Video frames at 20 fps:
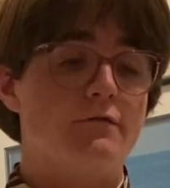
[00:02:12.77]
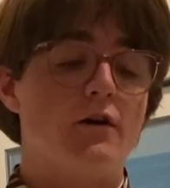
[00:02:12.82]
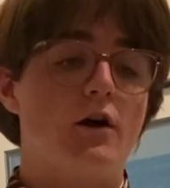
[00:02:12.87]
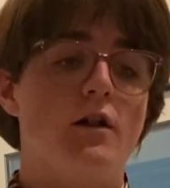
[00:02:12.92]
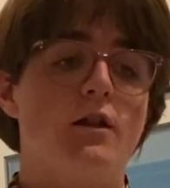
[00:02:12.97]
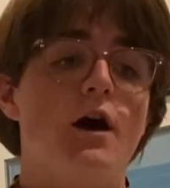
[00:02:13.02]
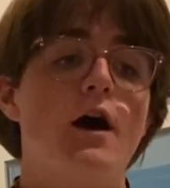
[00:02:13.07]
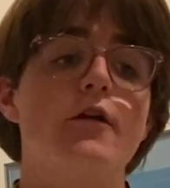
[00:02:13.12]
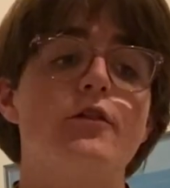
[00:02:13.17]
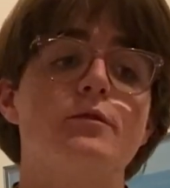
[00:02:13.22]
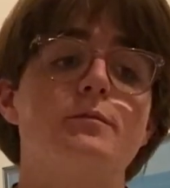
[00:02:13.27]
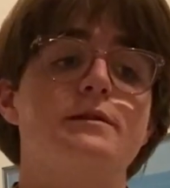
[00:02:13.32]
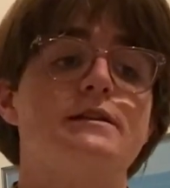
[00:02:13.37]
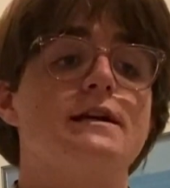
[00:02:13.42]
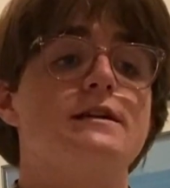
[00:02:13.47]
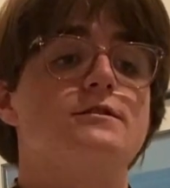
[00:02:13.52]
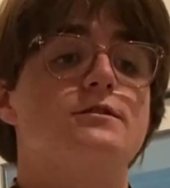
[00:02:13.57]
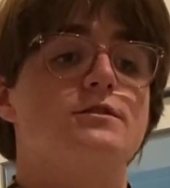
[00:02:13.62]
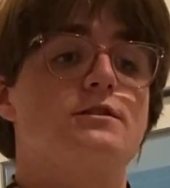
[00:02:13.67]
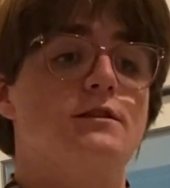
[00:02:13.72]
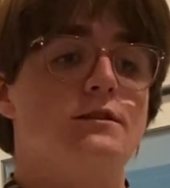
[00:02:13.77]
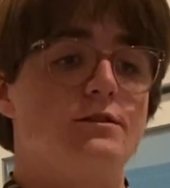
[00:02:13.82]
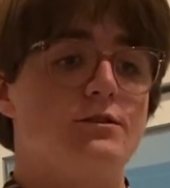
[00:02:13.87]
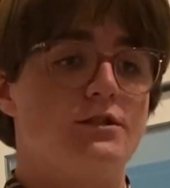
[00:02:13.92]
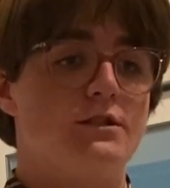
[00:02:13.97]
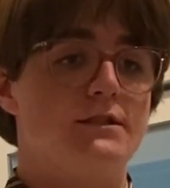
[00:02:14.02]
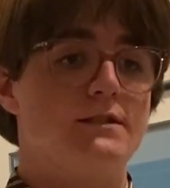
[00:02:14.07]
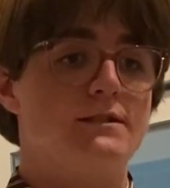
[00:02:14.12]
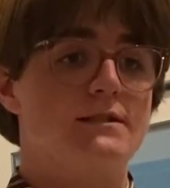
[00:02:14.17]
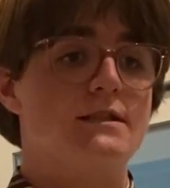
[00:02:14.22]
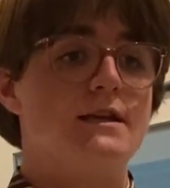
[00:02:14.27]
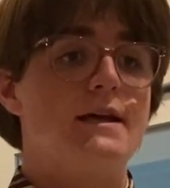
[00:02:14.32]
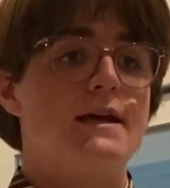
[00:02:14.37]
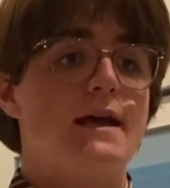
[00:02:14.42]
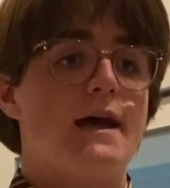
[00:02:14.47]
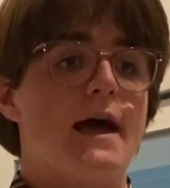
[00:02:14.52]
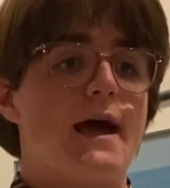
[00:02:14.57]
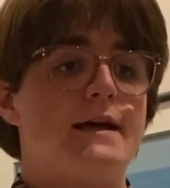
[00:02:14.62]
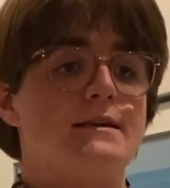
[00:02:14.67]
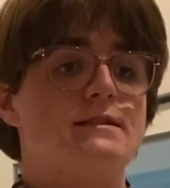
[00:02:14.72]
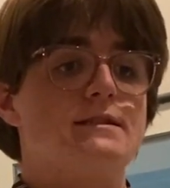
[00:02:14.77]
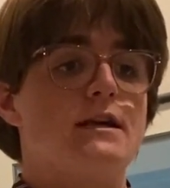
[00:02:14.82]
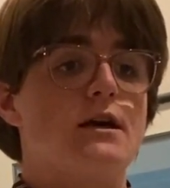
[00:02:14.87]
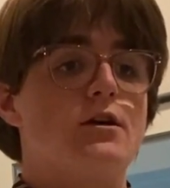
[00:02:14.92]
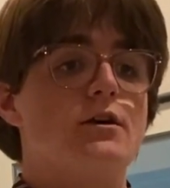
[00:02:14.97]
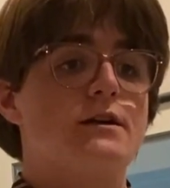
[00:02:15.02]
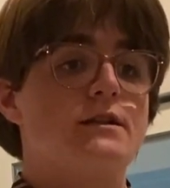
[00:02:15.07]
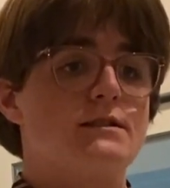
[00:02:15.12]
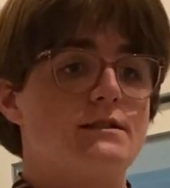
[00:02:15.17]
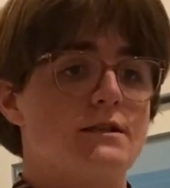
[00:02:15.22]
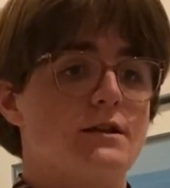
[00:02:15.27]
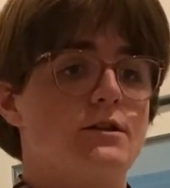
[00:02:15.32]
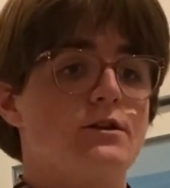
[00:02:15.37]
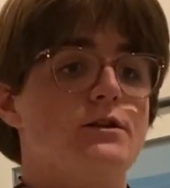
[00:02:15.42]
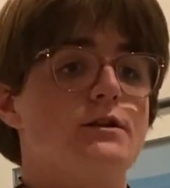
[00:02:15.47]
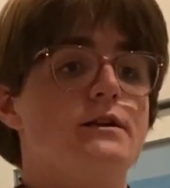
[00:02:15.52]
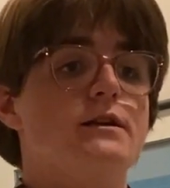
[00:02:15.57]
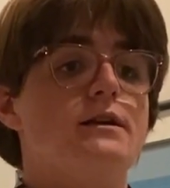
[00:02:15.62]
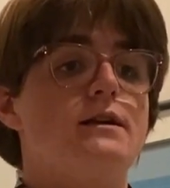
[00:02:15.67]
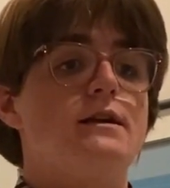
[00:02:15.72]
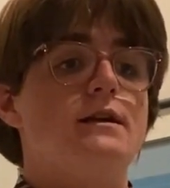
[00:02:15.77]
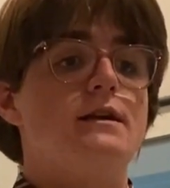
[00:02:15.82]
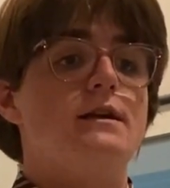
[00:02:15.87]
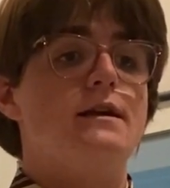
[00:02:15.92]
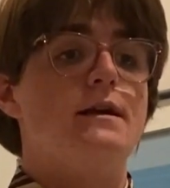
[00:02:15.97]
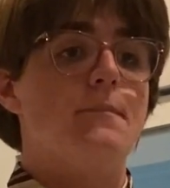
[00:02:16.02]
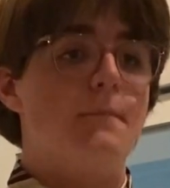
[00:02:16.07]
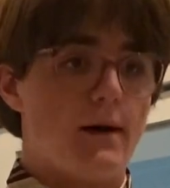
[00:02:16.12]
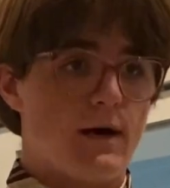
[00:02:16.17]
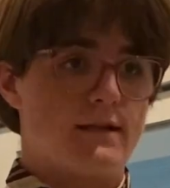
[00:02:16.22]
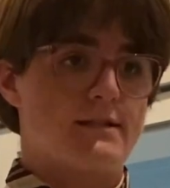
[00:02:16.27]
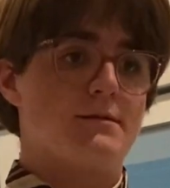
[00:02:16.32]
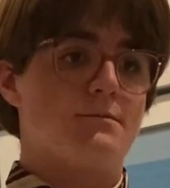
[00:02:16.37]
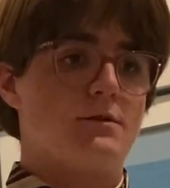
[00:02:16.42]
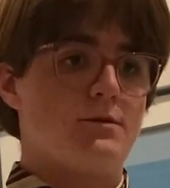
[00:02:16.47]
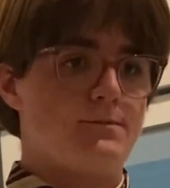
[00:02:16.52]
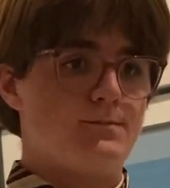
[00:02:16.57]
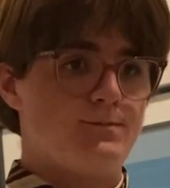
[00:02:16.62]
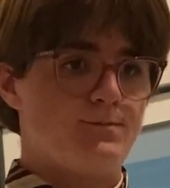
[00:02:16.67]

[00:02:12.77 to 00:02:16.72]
of all other potential solutions as they are considered impossible.